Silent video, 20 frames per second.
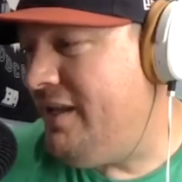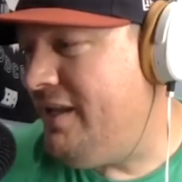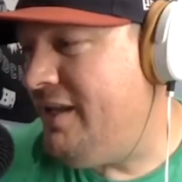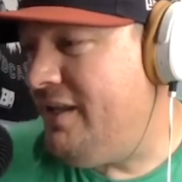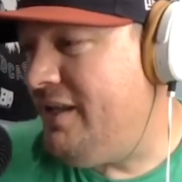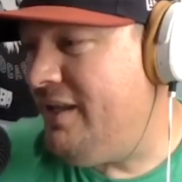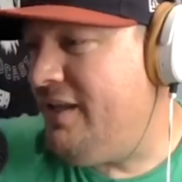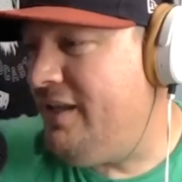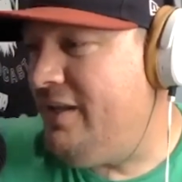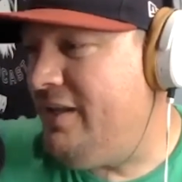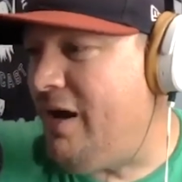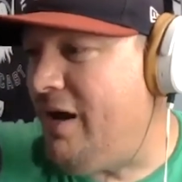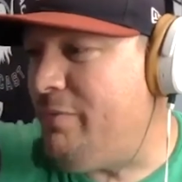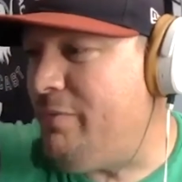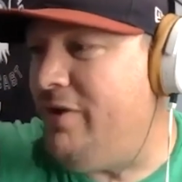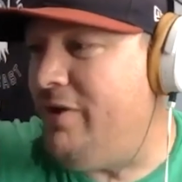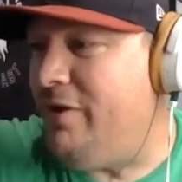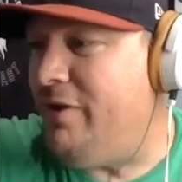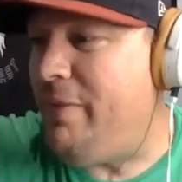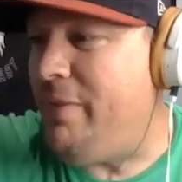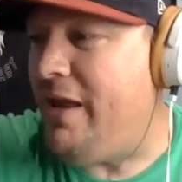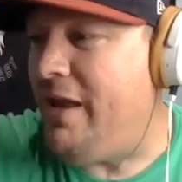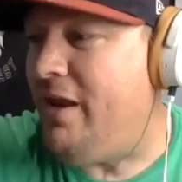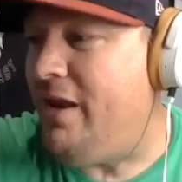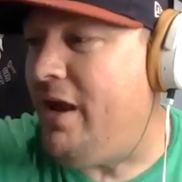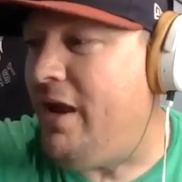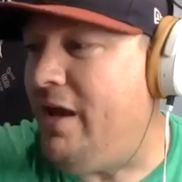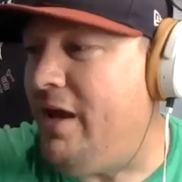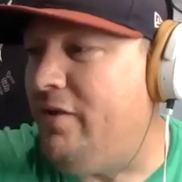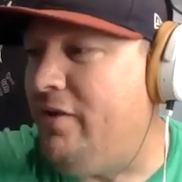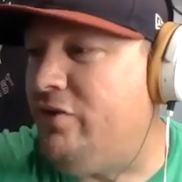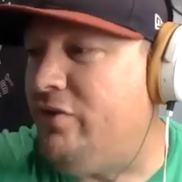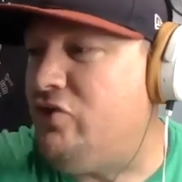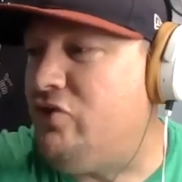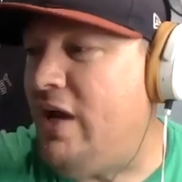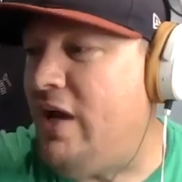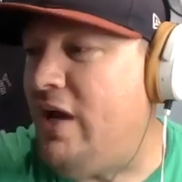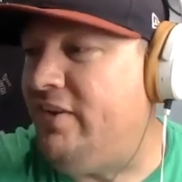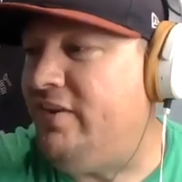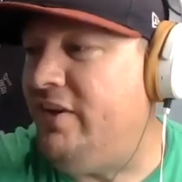you? I'm good, man. Uh, so
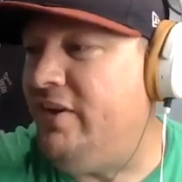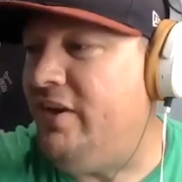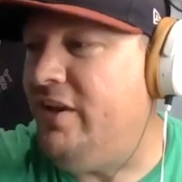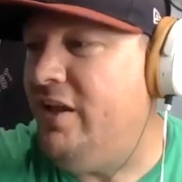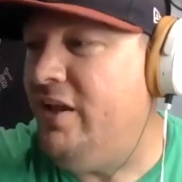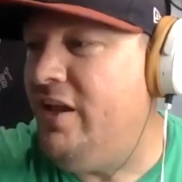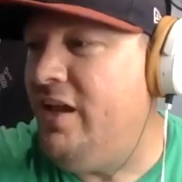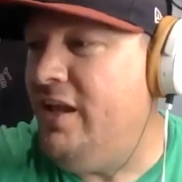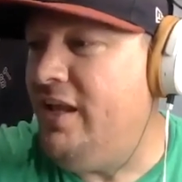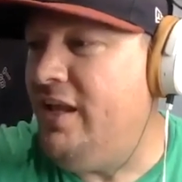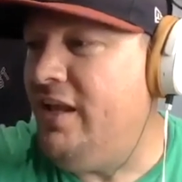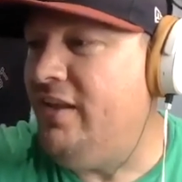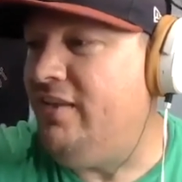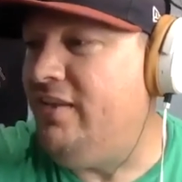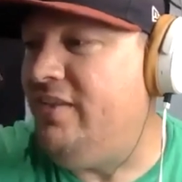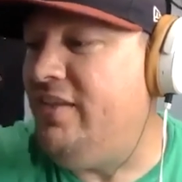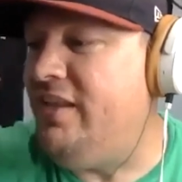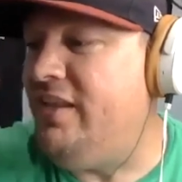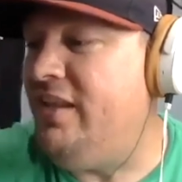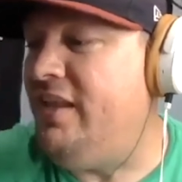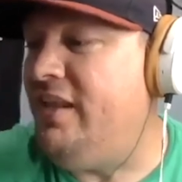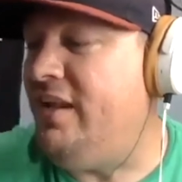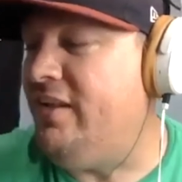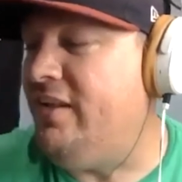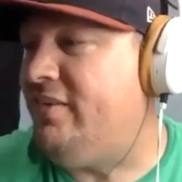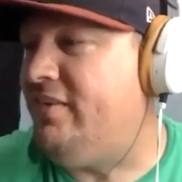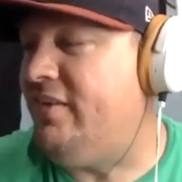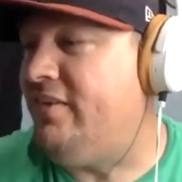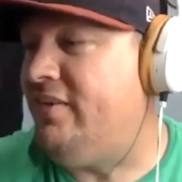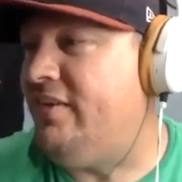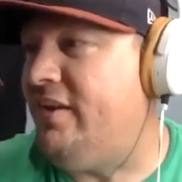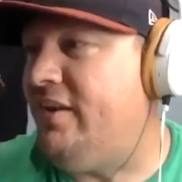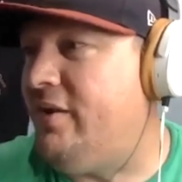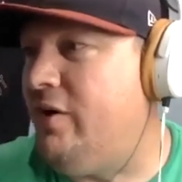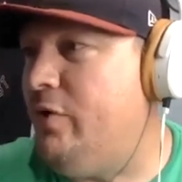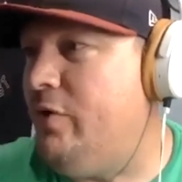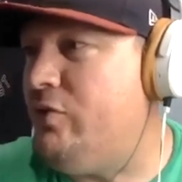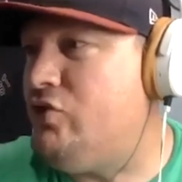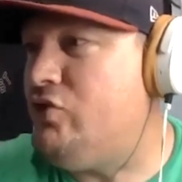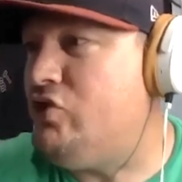Jesse is the assistant
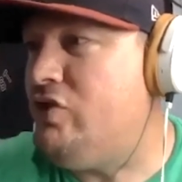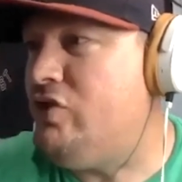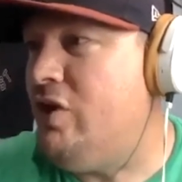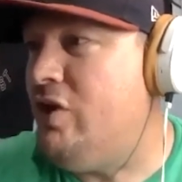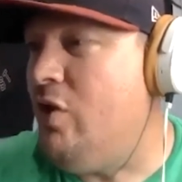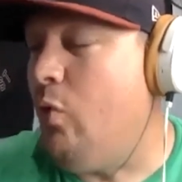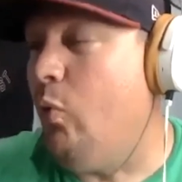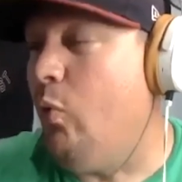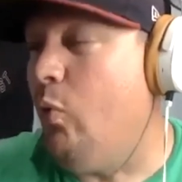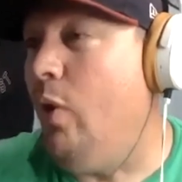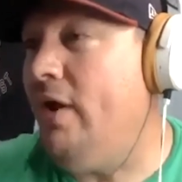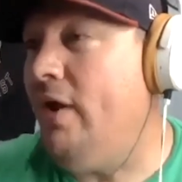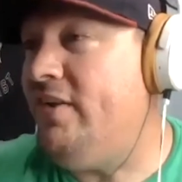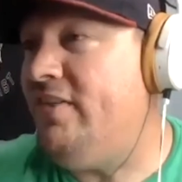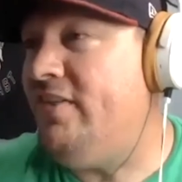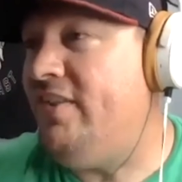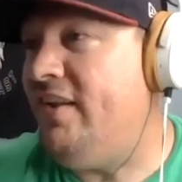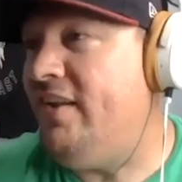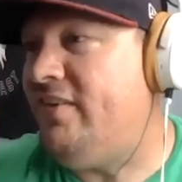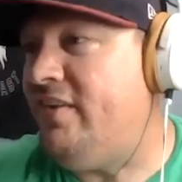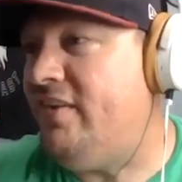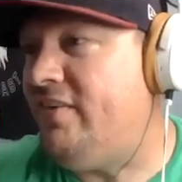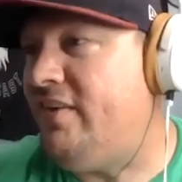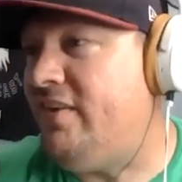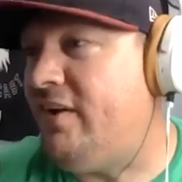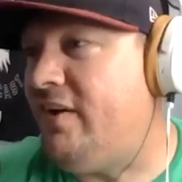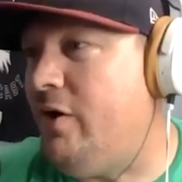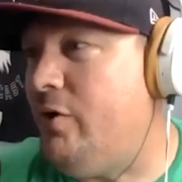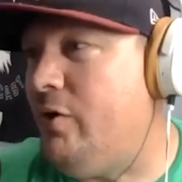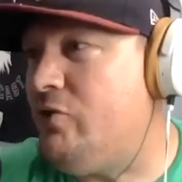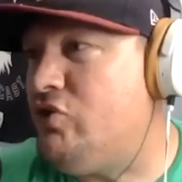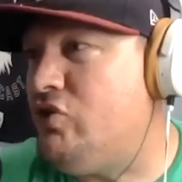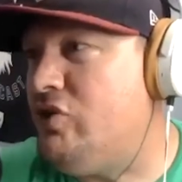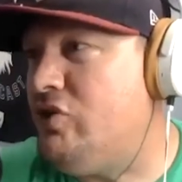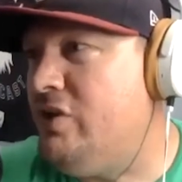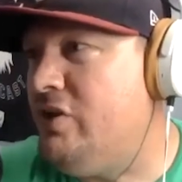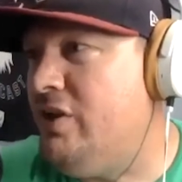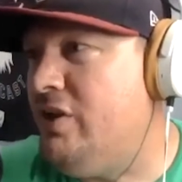coach. Was the assistant coach